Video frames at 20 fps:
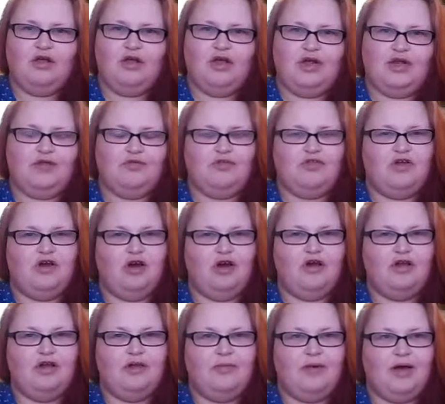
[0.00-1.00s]
And it was
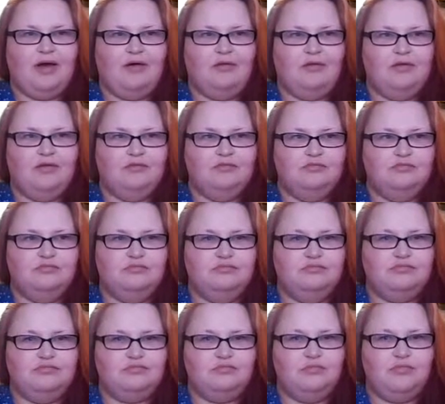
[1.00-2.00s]
talking about
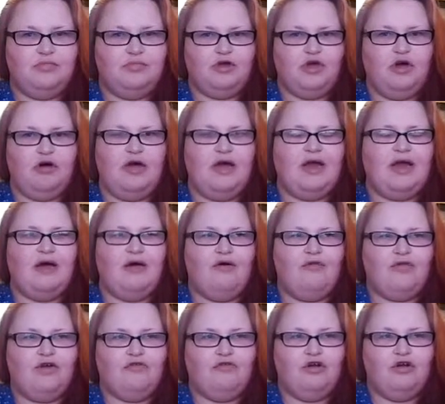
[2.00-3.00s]
going out of
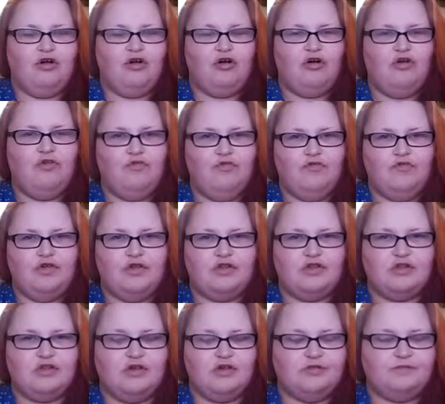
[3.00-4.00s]
your own comfort
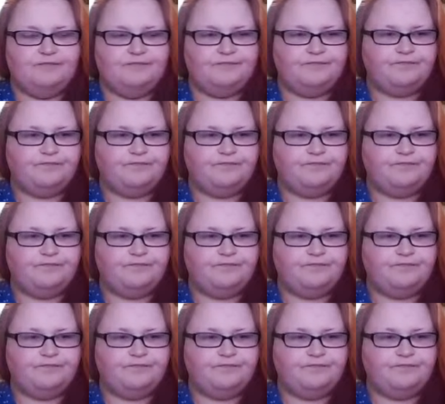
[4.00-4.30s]
zone.